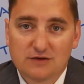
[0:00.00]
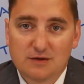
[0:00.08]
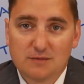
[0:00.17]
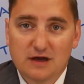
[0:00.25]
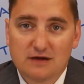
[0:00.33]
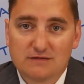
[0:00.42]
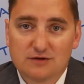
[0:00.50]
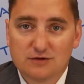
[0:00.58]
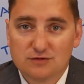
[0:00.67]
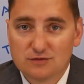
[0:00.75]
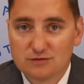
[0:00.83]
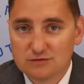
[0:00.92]
They may have
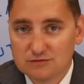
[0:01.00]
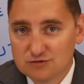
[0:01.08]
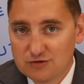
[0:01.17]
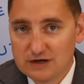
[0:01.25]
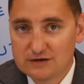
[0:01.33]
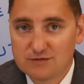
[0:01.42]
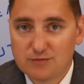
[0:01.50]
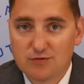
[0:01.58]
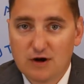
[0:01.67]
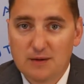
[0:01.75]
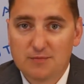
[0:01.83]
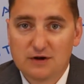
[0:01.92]
to transfer
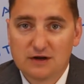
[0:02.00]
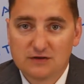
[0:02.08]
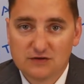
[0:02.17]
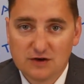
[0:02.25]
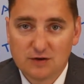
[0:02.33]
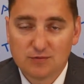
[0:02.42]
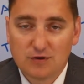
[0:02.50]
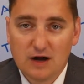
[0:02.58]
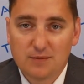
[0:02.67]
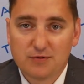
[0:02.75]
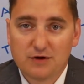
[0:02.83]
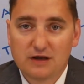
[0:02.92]
property, sell
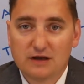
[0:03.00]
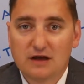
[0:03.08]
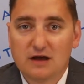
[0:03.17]
property,